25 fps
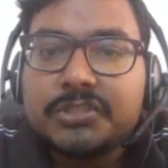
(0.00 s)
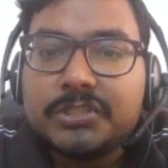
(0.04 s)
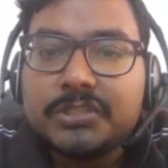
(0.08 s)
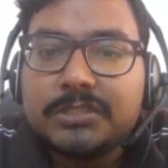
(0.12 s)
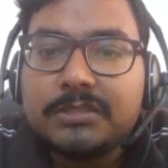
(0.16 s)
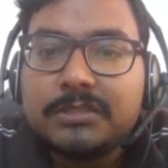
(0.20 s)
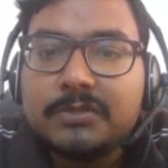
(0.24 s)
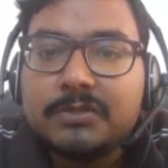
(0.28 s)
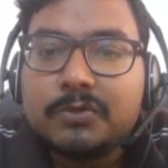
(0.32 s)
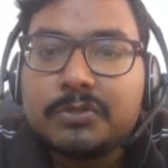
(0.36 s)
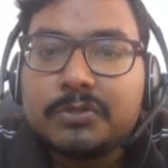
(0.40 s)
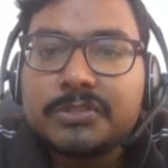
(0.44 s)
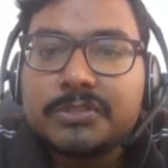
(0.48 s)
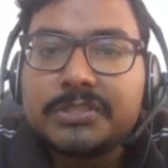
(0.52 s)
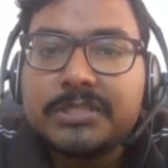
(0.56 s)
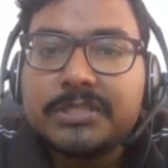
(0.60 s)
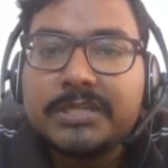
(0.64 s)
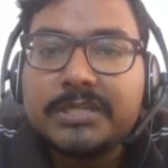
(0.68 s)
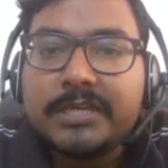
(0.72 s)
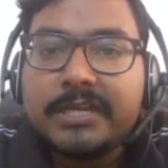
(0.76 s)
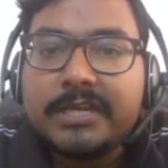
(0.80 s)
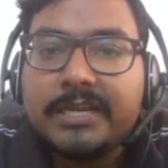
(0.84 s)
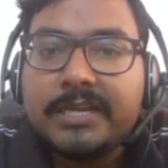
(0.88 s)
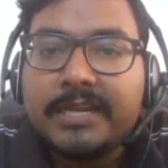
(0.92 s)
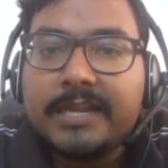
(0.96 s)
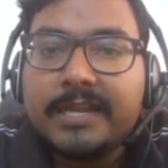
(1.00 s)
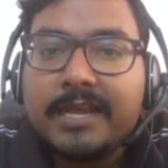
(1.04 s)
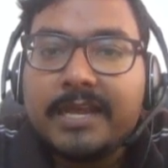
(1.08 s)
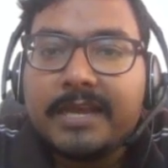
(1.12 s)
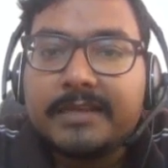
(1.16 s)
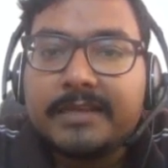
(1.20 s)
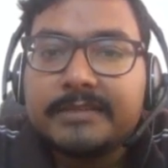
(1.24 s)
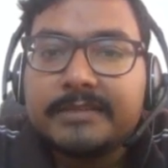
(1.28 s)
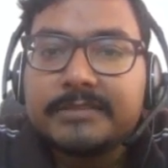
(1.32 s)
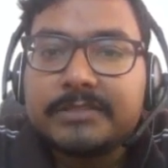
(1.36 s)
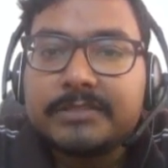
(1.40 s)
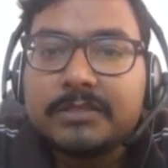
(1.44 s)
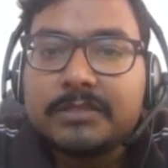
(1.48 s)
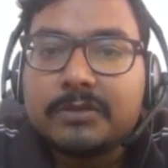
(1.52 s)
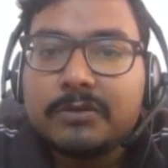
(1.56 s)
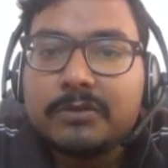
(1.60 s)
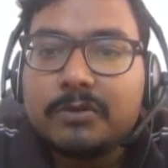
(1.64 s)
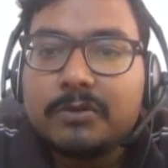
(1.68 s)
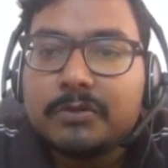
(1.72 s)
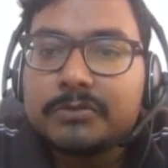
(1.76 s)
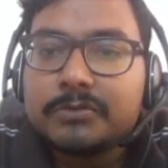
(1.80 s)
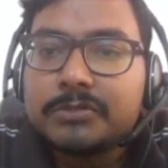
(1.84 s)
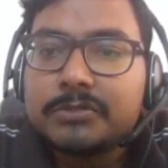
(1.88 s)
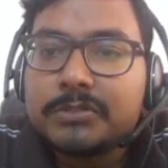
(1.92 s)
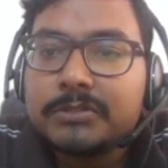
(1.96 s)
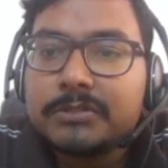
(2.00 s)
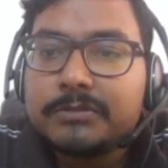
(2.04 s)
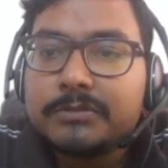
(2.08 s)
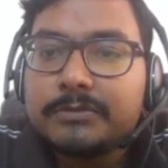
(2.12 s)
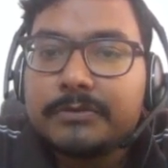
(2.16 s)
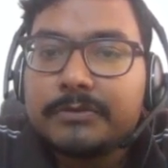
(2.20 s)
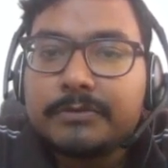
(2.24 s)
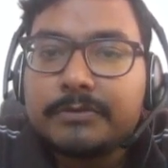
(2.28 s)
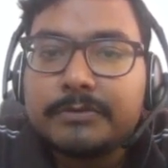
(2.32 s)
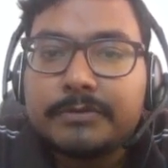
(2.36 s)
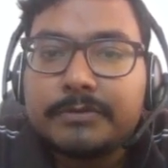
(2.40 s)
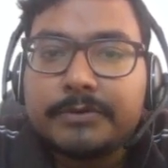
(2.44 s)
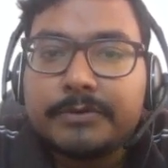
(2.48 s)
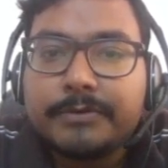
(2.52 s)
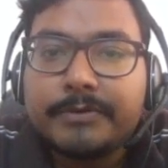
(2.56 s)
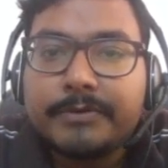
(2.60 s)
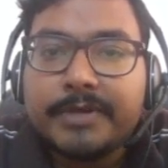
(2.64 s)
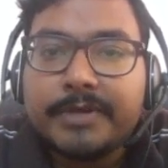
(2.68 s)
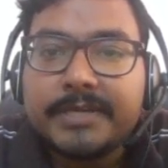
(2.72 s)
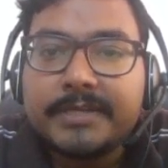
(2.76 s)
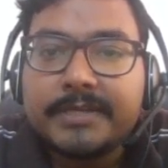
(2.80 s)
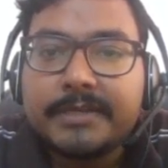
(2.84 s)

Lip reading: looks nice, looks great.